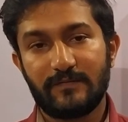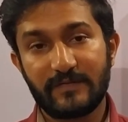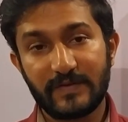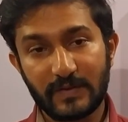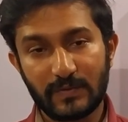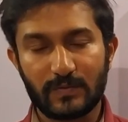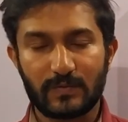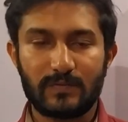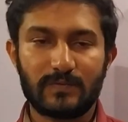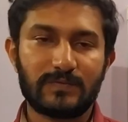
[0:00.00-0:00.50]

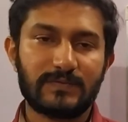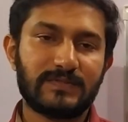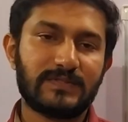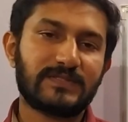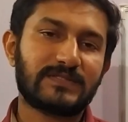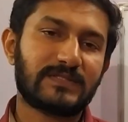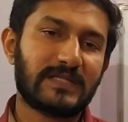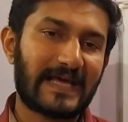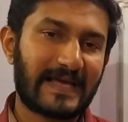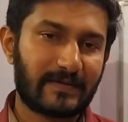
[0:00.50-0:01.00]
view
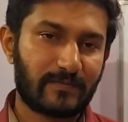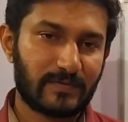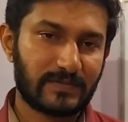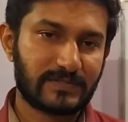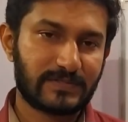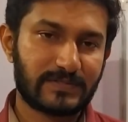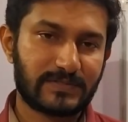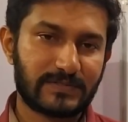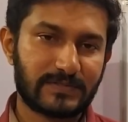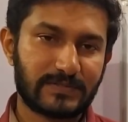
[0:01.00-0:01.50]
this
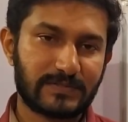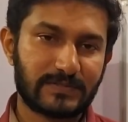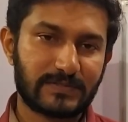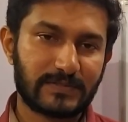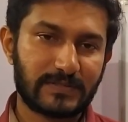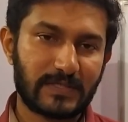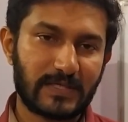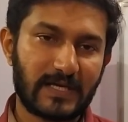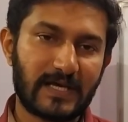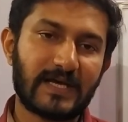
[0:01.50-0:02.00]
language
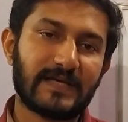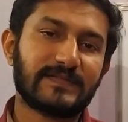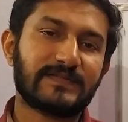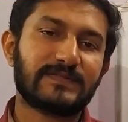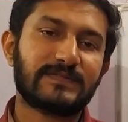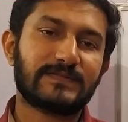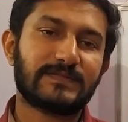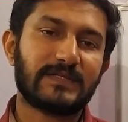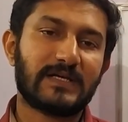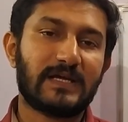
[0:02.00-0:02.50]

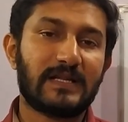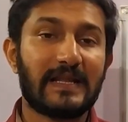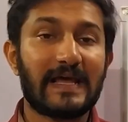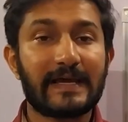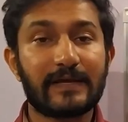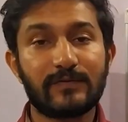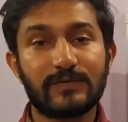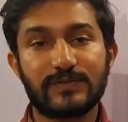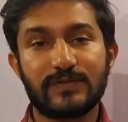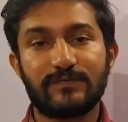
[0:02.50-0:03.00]
as a
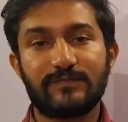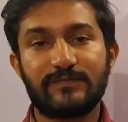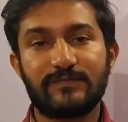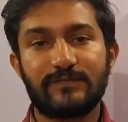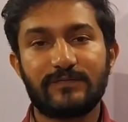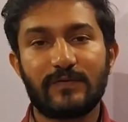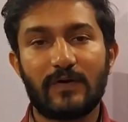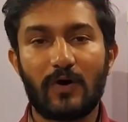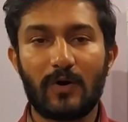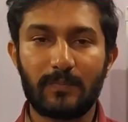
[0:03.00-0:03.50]
language of
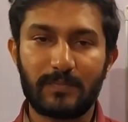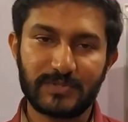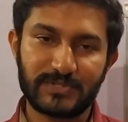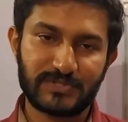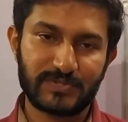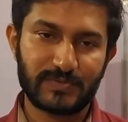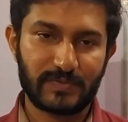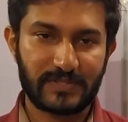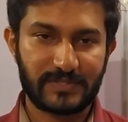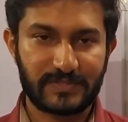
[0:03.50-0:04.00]

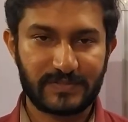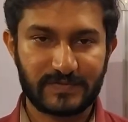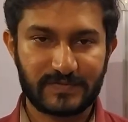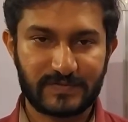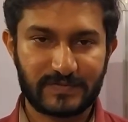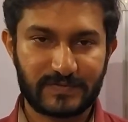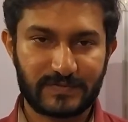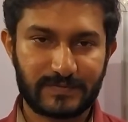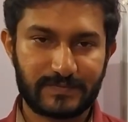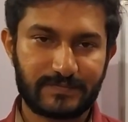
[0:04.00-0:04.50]

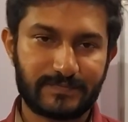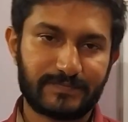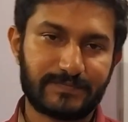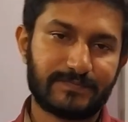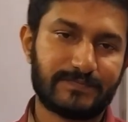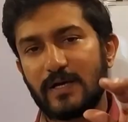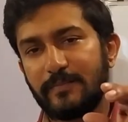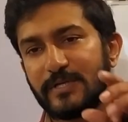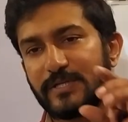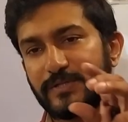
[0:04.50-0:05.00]
opportunities.
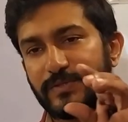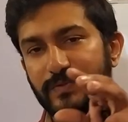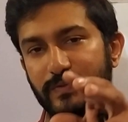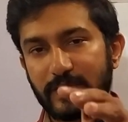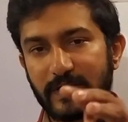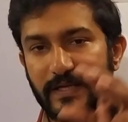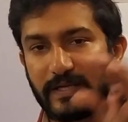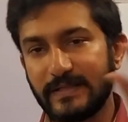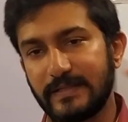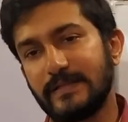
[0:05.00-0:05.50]
Coming to
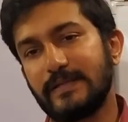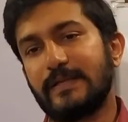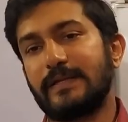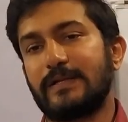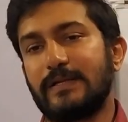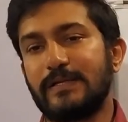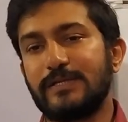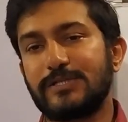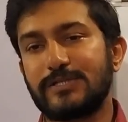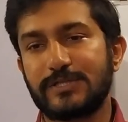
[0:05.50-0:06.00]
Indian
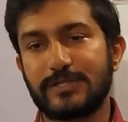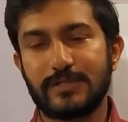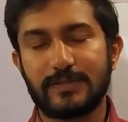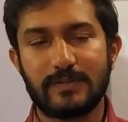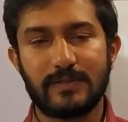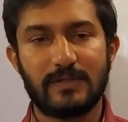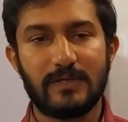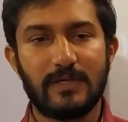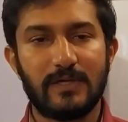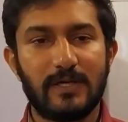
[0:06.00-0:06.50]
English,
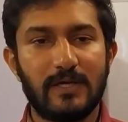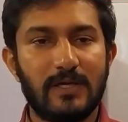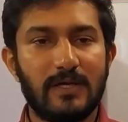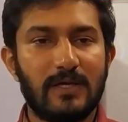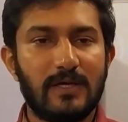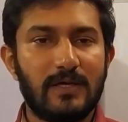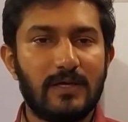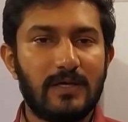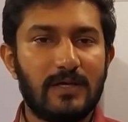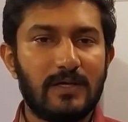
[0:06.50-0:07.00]

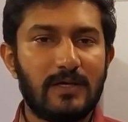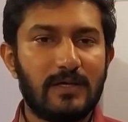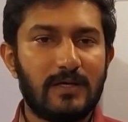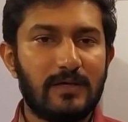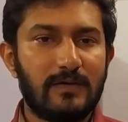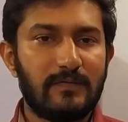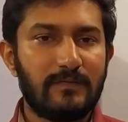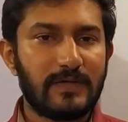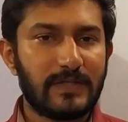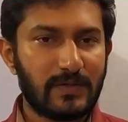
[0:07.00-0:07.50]

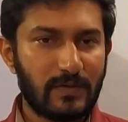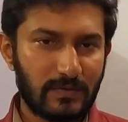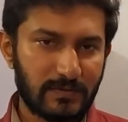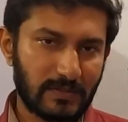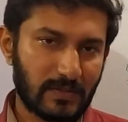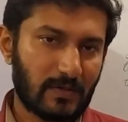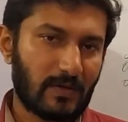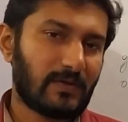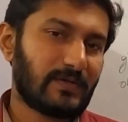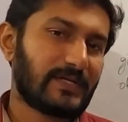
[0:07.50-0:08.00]
we know
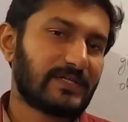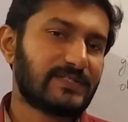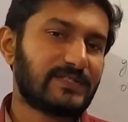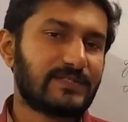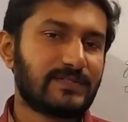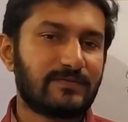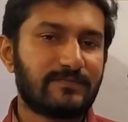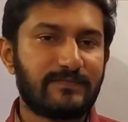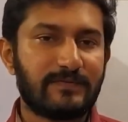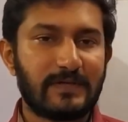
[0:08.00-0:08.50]
the
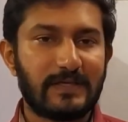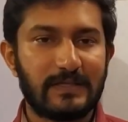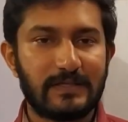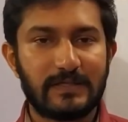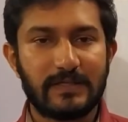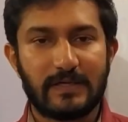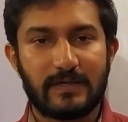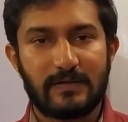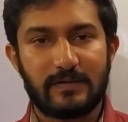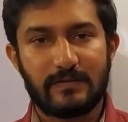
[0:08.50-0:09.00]
context of
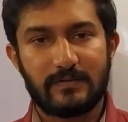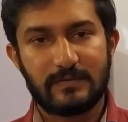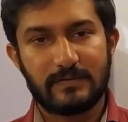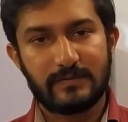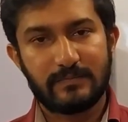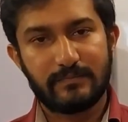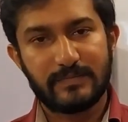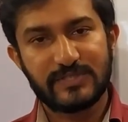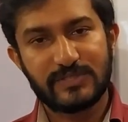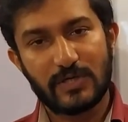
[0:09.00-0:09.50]
India.
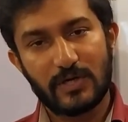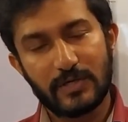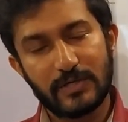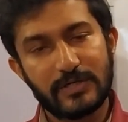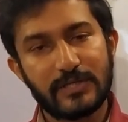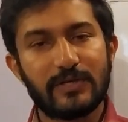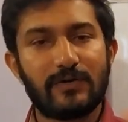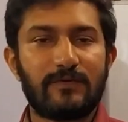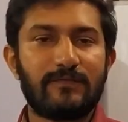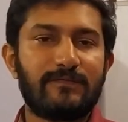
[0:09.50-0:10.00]

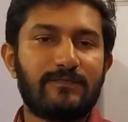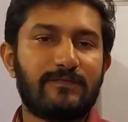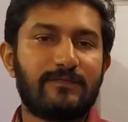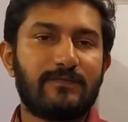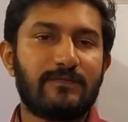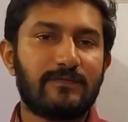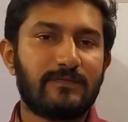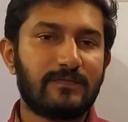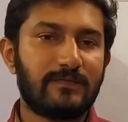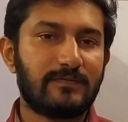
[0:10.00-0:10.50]
Majority of
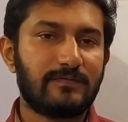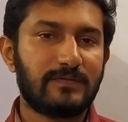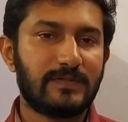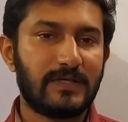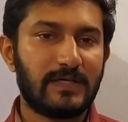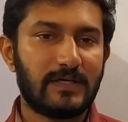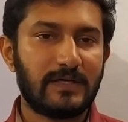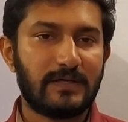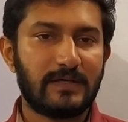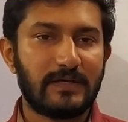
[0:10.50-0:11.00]

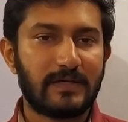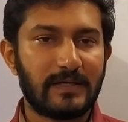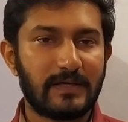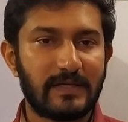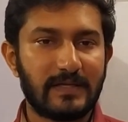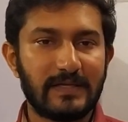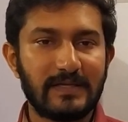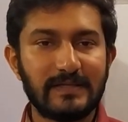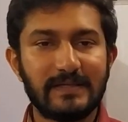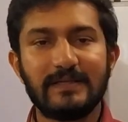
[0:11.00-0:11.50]
the
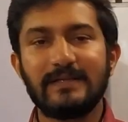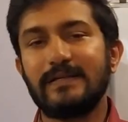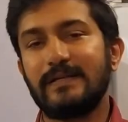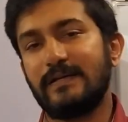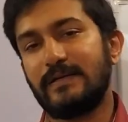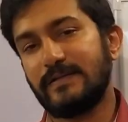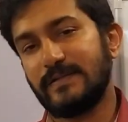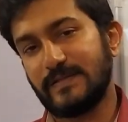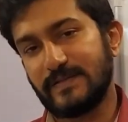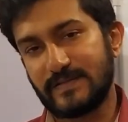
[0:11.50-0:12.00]
Indian
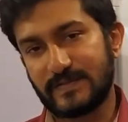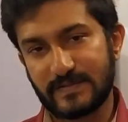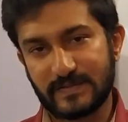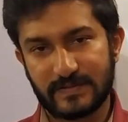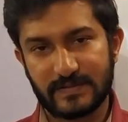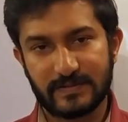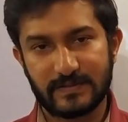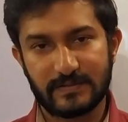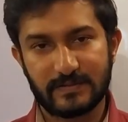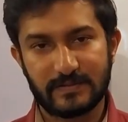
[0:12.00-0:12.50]

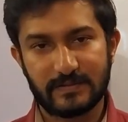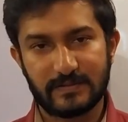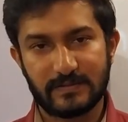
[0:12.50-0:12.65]
learners